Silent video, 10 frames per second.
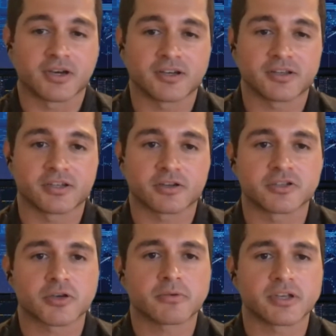
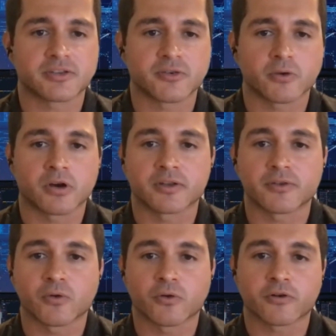contributing to a
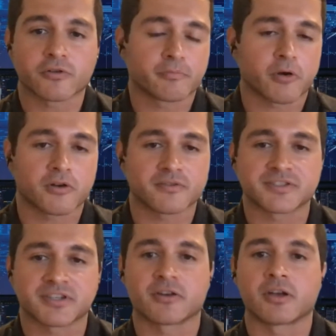hunt or part of the
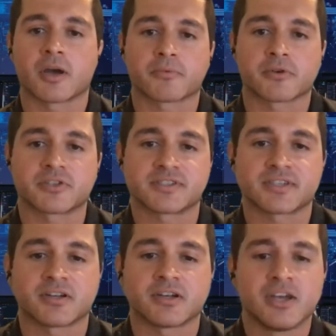security operations
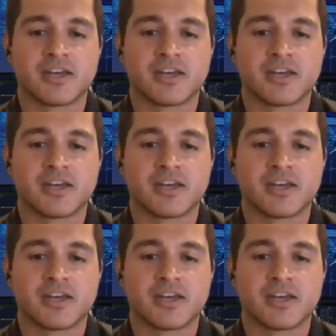center.